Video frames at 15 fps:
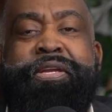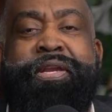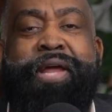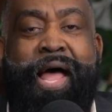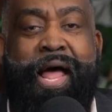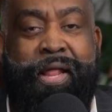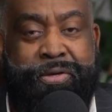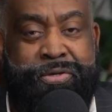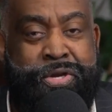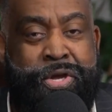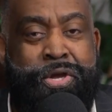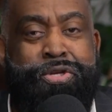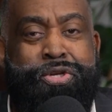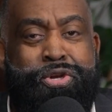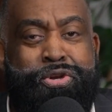Do
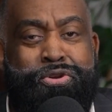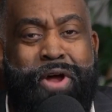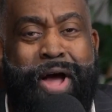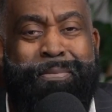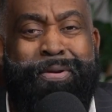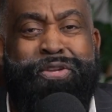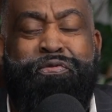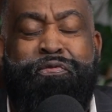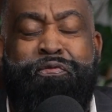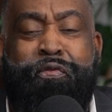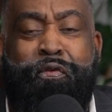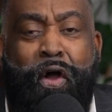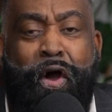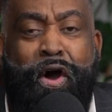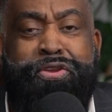you know how much
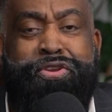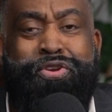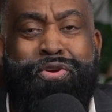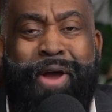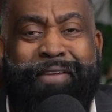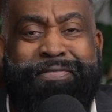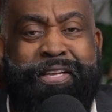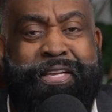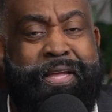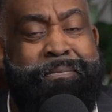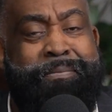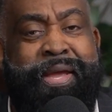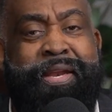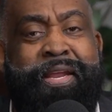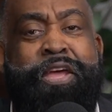fraud you have to
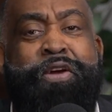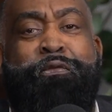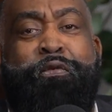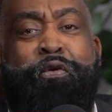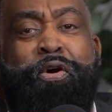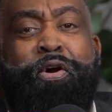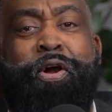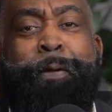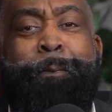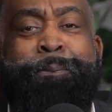commit for